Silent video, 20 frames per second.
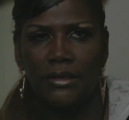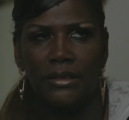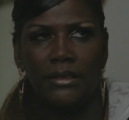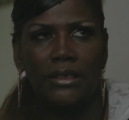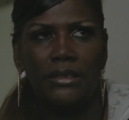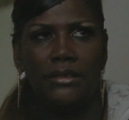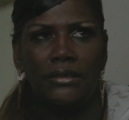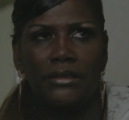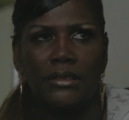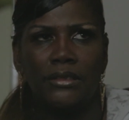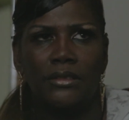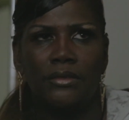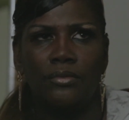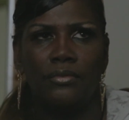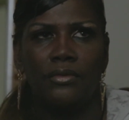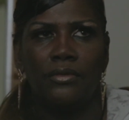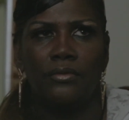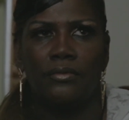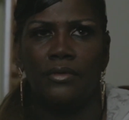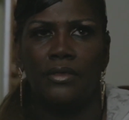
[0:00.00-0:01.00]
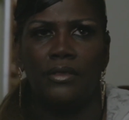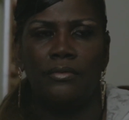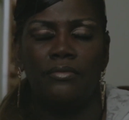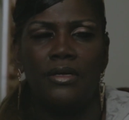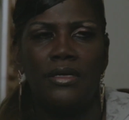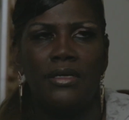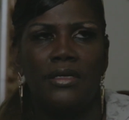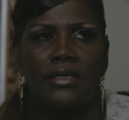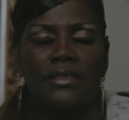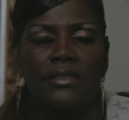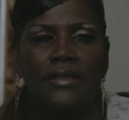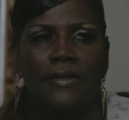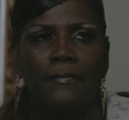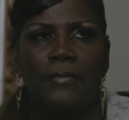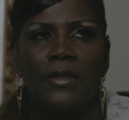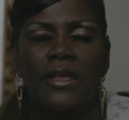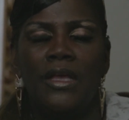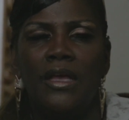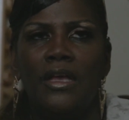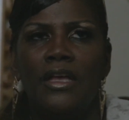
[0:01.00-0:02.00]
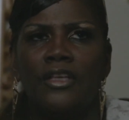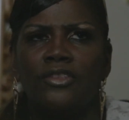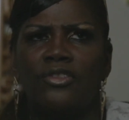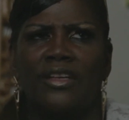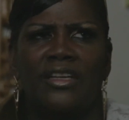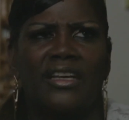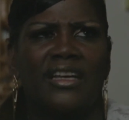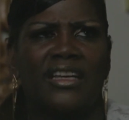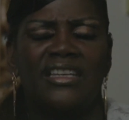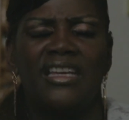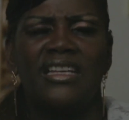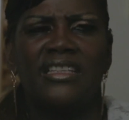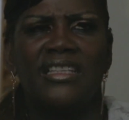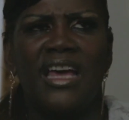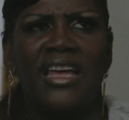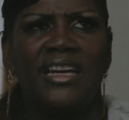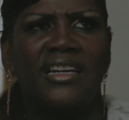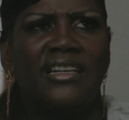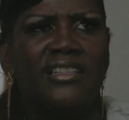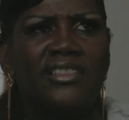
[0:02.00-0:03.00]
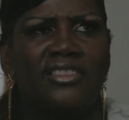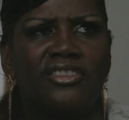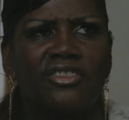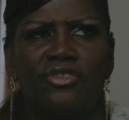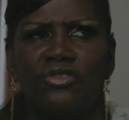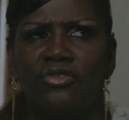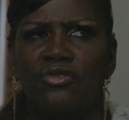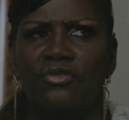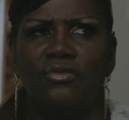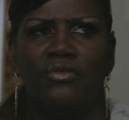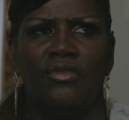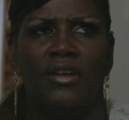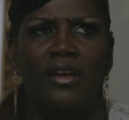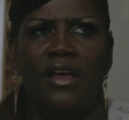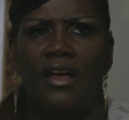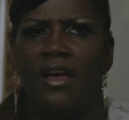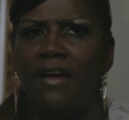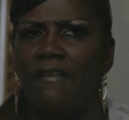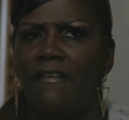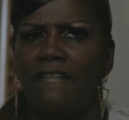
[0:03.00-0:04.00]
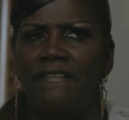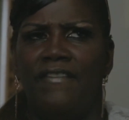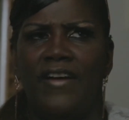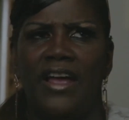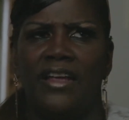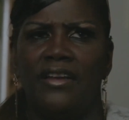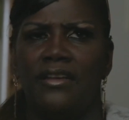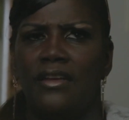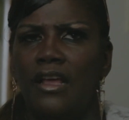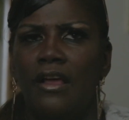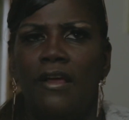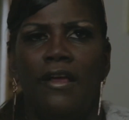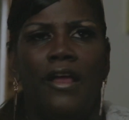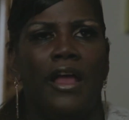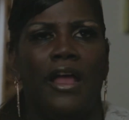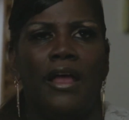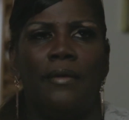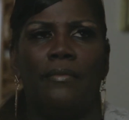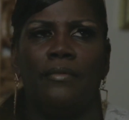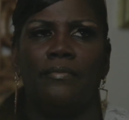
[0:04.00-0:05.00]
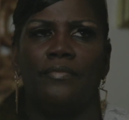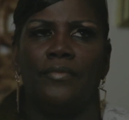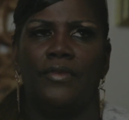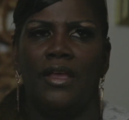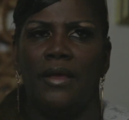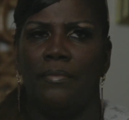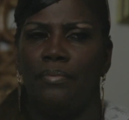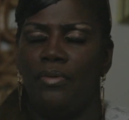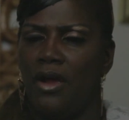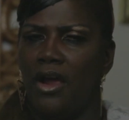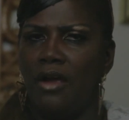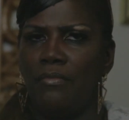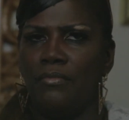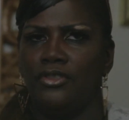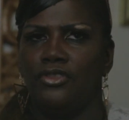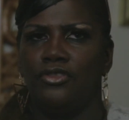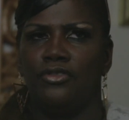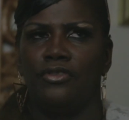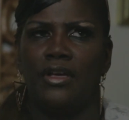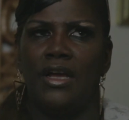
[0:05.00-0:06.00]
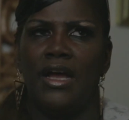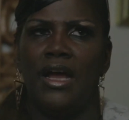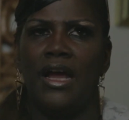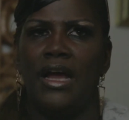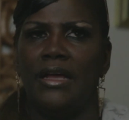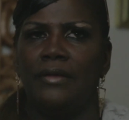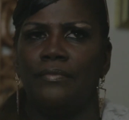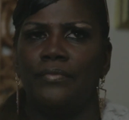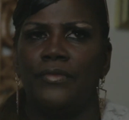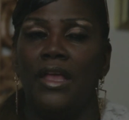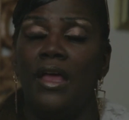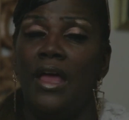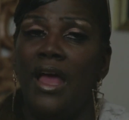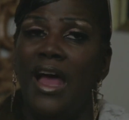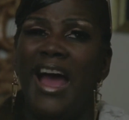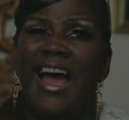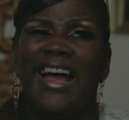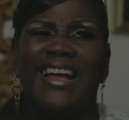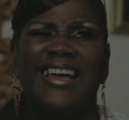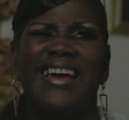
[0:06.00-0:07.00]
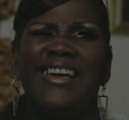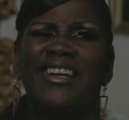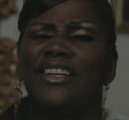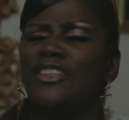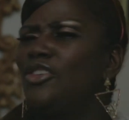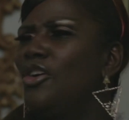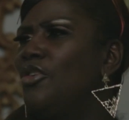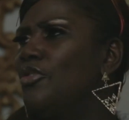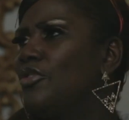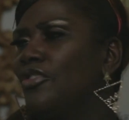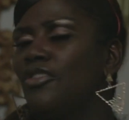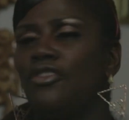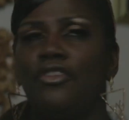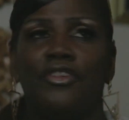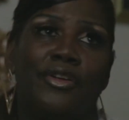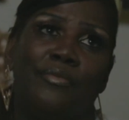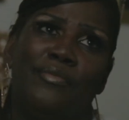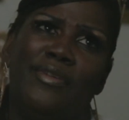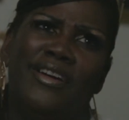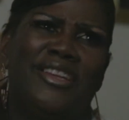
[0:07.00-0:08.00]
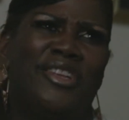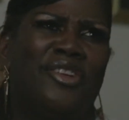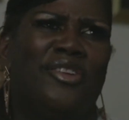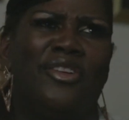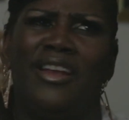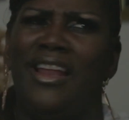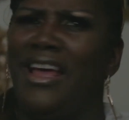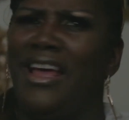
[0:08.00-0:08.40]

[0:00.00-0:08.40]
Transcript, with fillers: And that's just what it was. So I got kicked out of this school for fighting apartment junior high. I kind of told a girl your money, your